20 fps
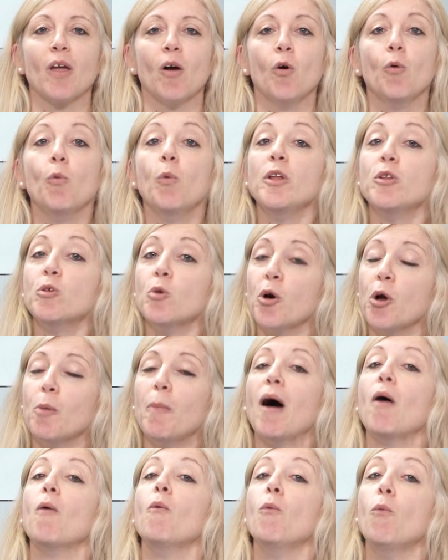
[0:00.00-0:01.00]
We talk
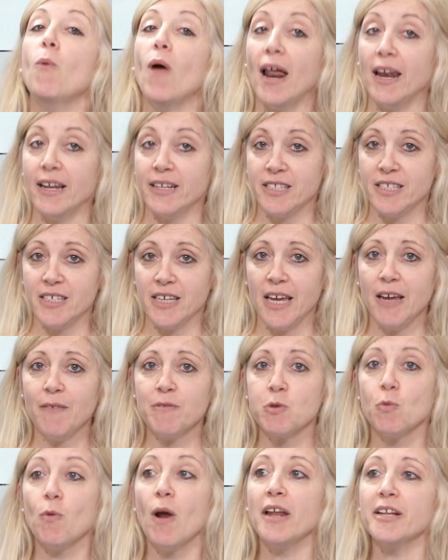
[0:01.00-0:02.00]
about
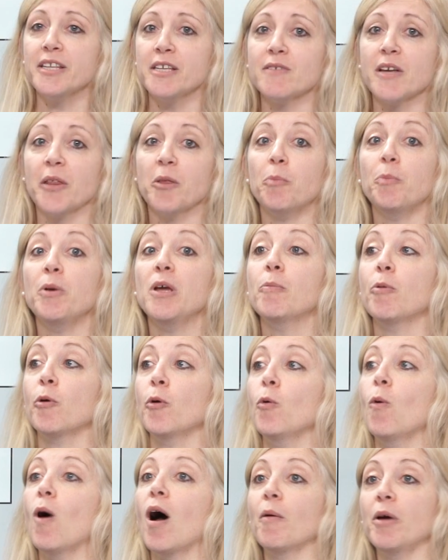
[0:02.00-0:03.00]
relatives. Relatives are the people
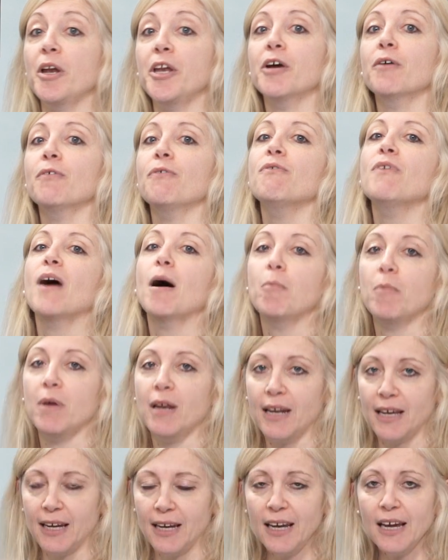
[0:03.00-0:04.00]
who are in your
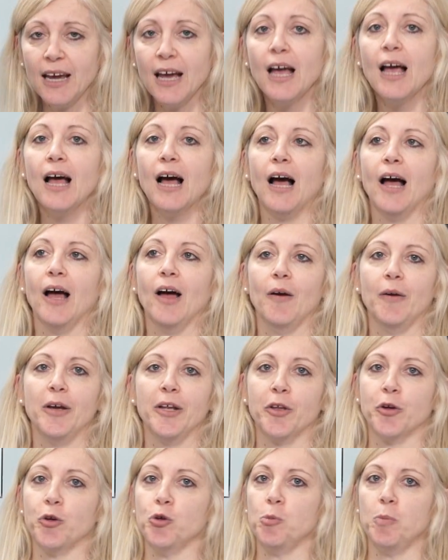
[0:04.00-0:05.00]
family.
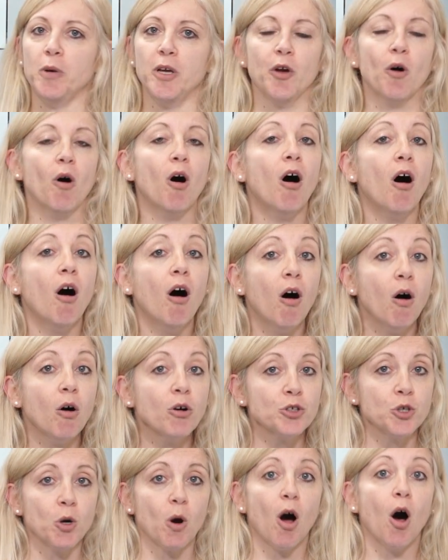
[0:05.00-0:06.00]
It could be your
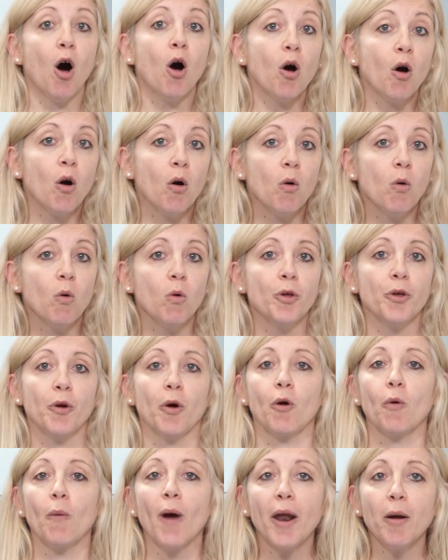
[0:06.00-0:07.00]
aunt, your uncle, your
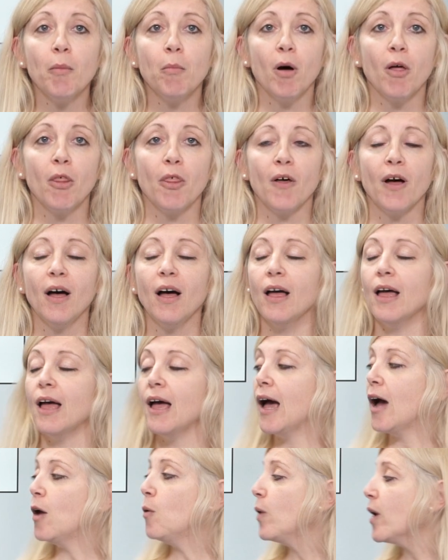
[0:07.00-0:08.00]
grandmother.
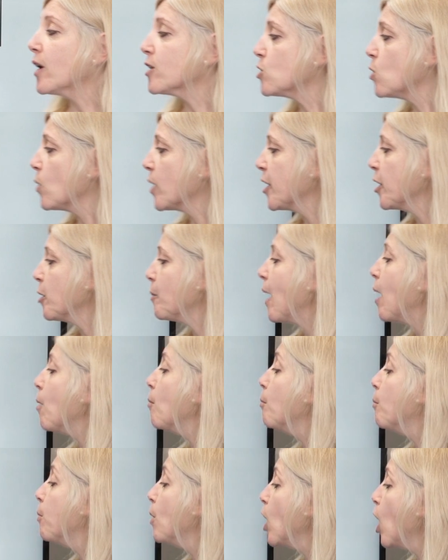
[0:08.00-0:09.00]
And we are talking
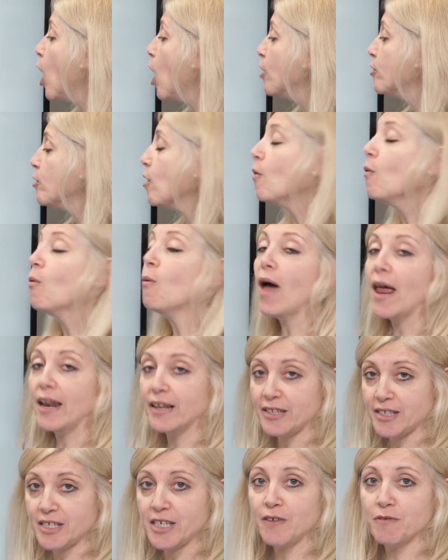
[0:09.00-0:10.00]
about blood
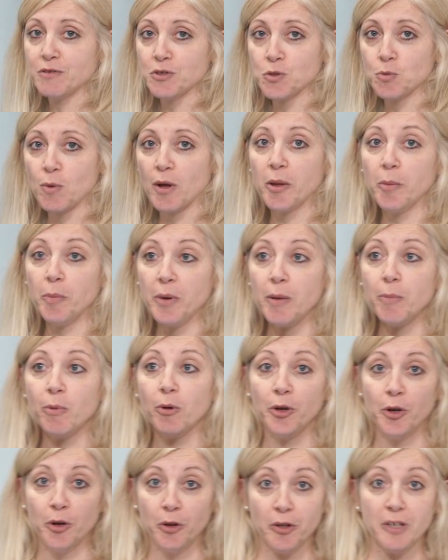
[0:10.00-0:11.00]
relatives as well, the people,
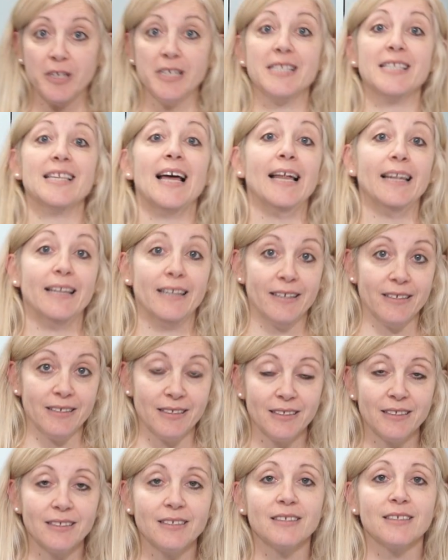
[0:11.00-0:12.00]
the
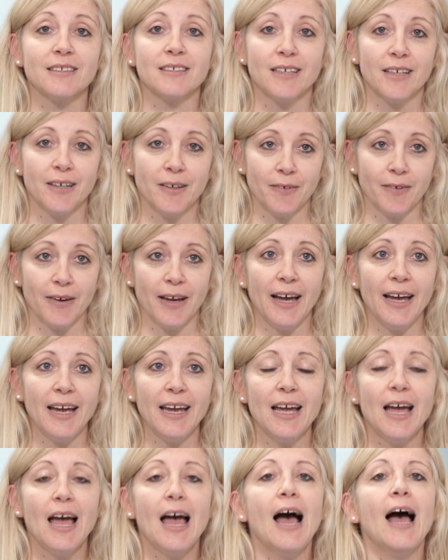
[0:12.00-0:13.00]
descendants.
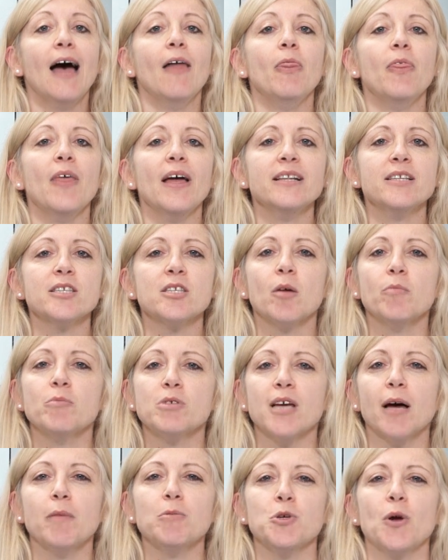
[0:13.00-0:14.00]
Okay, and then
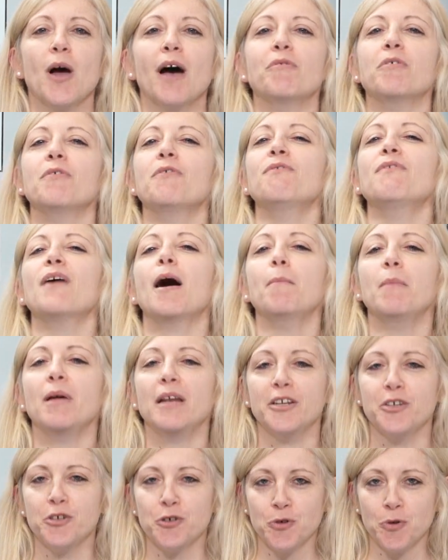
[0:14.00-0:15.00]
sometimes you have a
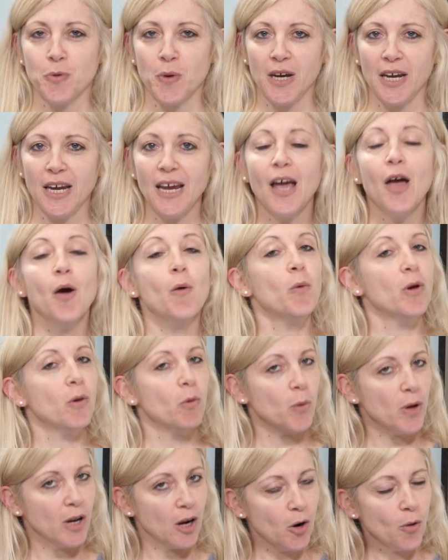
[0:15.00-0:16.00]
family tree. We'll
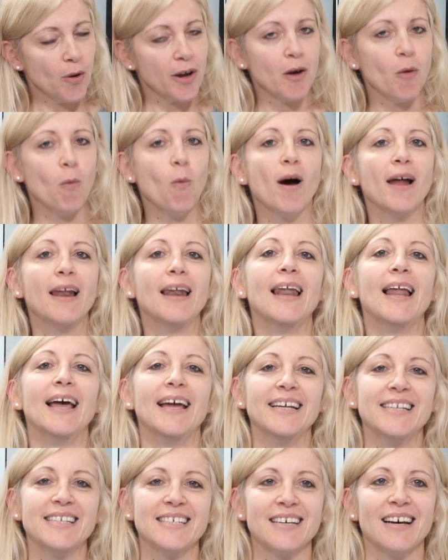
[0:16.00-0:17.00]
look at one
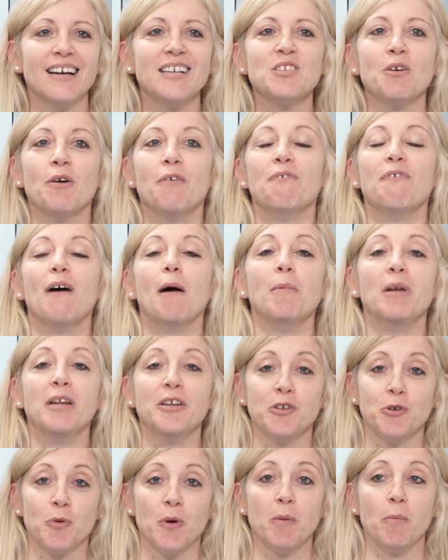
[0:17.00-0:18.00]
later. So a family
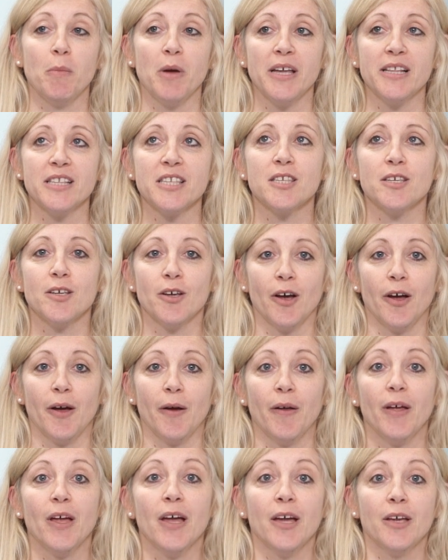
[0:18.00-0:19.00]
tree means,
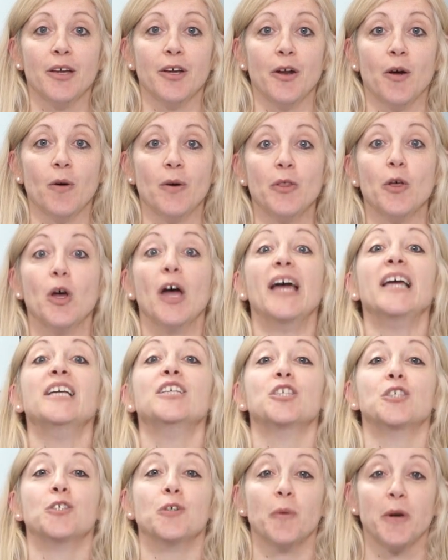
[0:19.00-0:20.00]
the
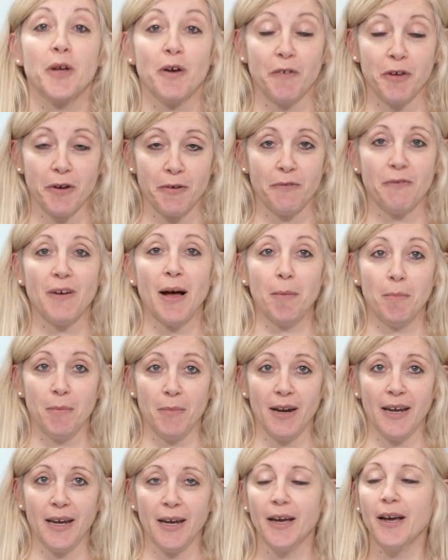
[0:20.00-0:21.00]
history of your
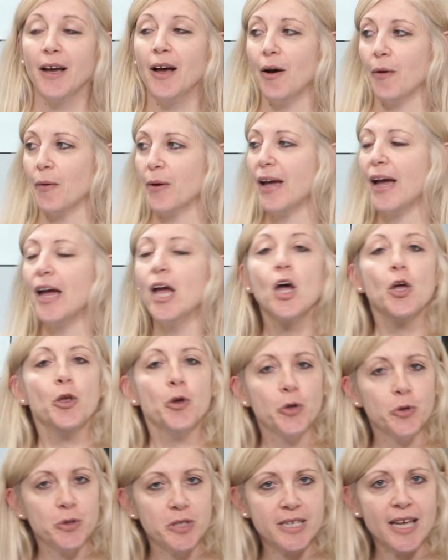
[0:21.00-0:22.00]
family. Okay, you
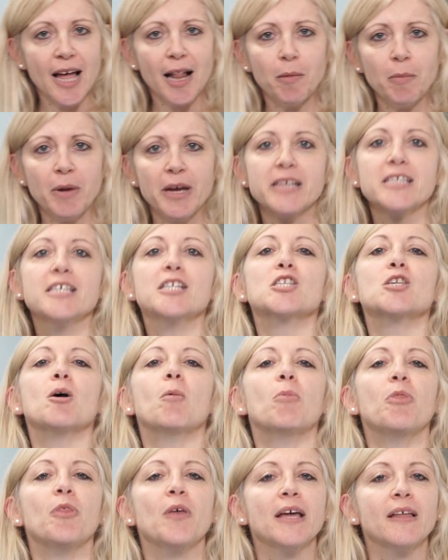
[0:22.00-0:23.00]
could tell me, is it
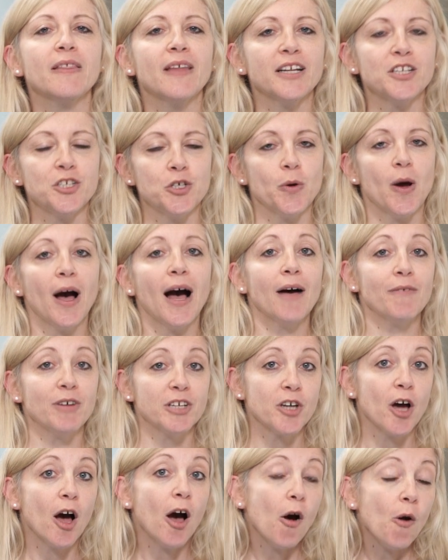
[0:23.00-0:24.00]
something that you have
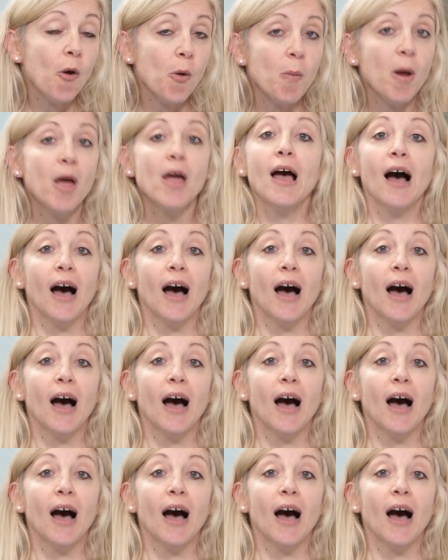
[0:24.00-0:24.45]
at home?